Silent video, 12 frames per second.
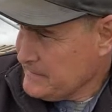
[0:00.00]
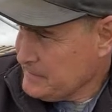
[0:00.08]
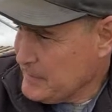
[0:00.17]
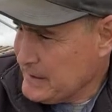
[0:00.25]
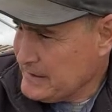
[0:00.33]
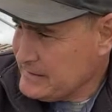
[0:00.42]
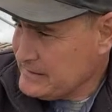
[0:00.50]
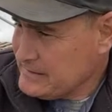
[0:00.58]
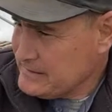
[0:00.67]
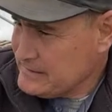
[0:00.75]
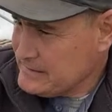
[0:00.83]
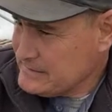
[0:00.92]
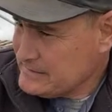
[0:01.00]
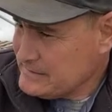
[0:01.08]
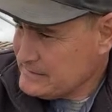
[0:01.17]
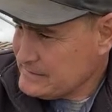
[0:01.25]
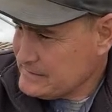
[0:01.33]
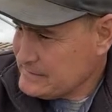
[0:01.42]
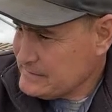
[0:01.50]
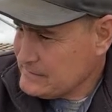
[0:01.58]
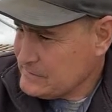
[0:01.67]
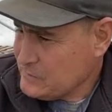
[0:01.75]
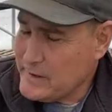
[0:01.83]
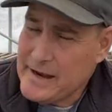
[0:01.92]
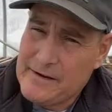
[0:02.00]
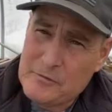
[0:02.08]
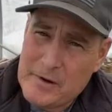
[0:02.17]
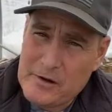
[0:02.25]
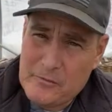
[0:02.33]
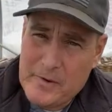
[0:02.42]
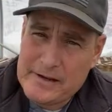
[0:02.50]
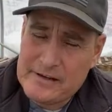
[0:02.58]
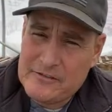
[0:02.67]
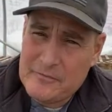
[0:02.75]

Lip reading: But we have to be able to make enough